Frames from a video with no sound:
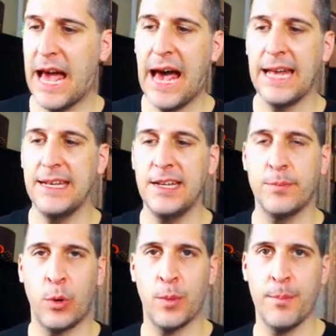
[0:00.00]
I need
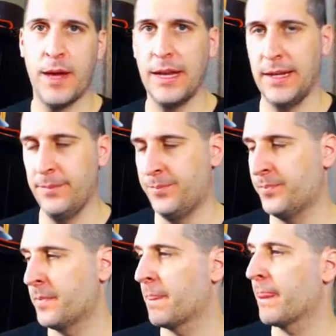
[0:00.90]
more money.
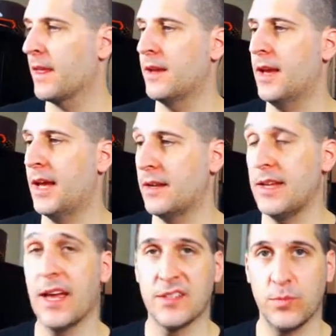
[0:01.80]
And
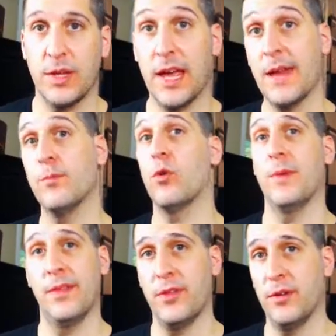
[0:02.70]
yes, we had more. We
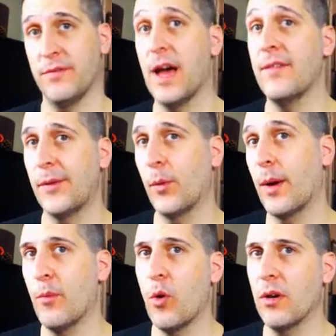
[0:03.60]
had 35. Now we want
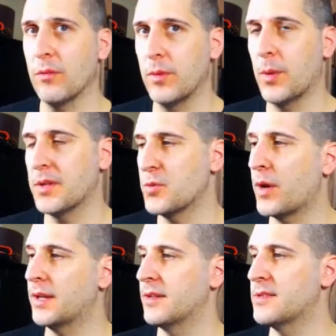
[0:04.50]
more. We want
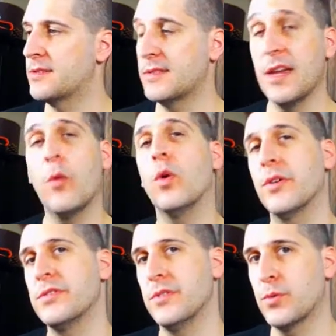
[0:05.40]
20. That's how it
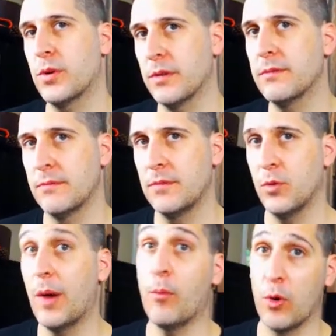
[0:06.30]
works in this world. We
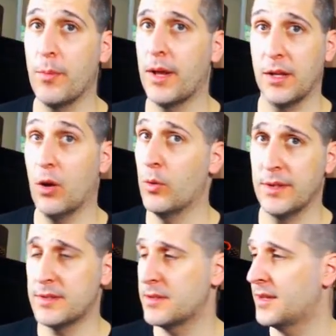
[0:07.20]
want more money,
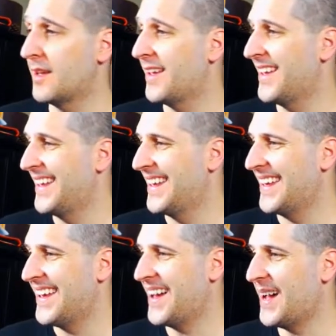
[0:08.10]
always.
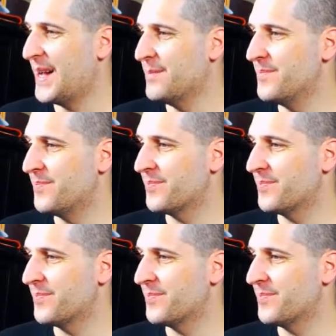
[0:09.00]
So